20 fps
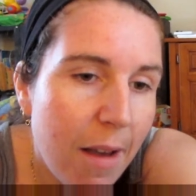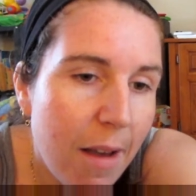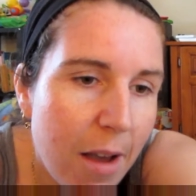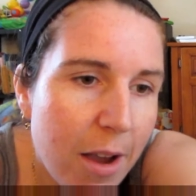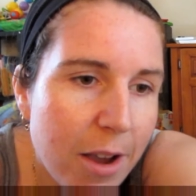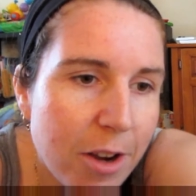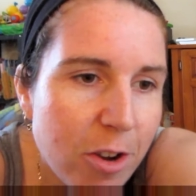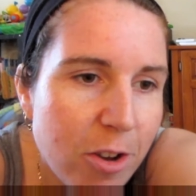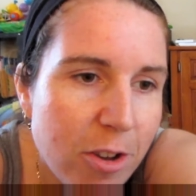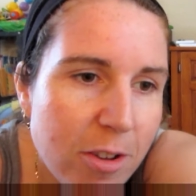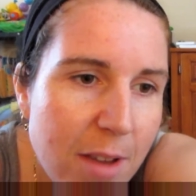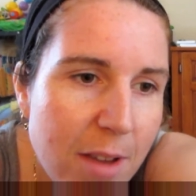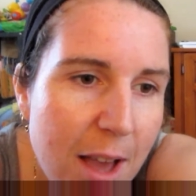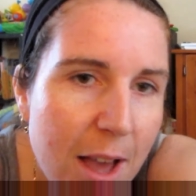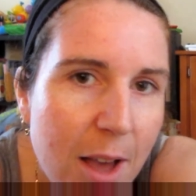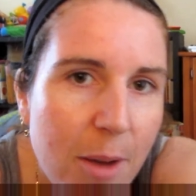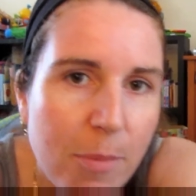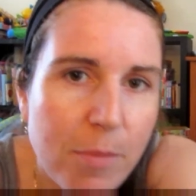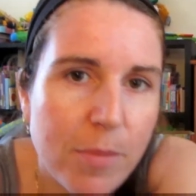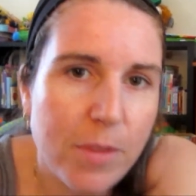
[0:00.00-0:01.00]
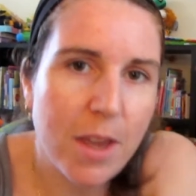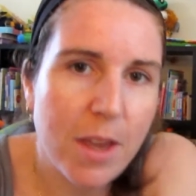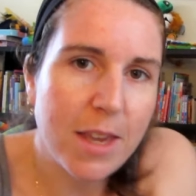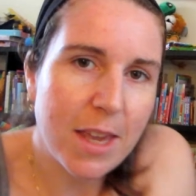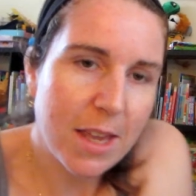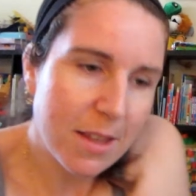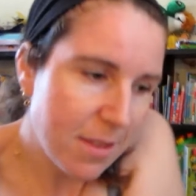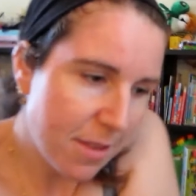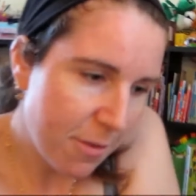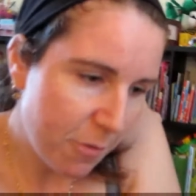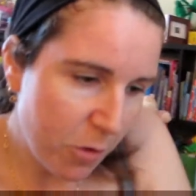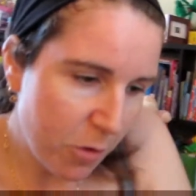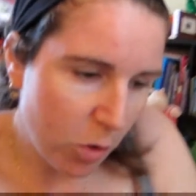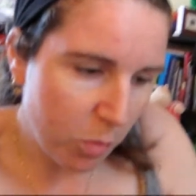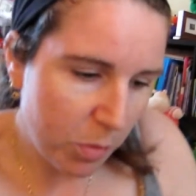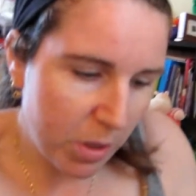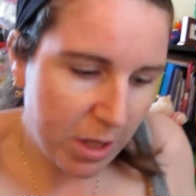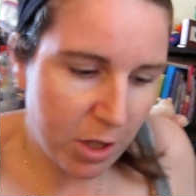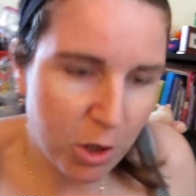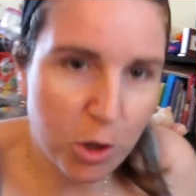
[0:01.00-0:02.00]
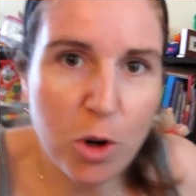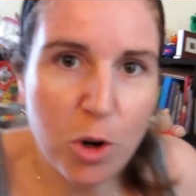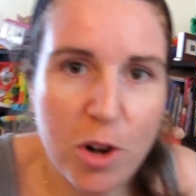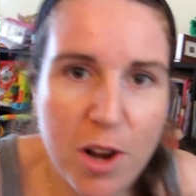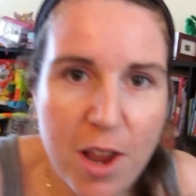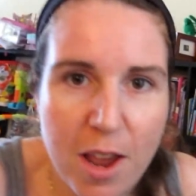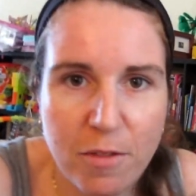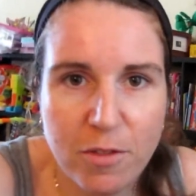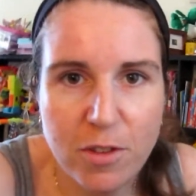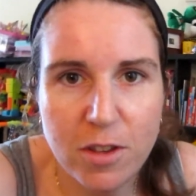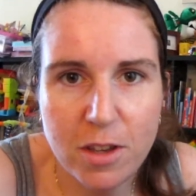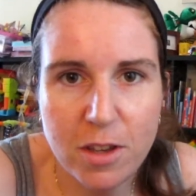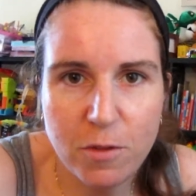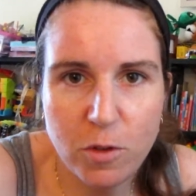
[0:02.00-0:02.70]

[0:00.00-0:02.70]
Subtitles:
I know, I guess filming, you don't have to,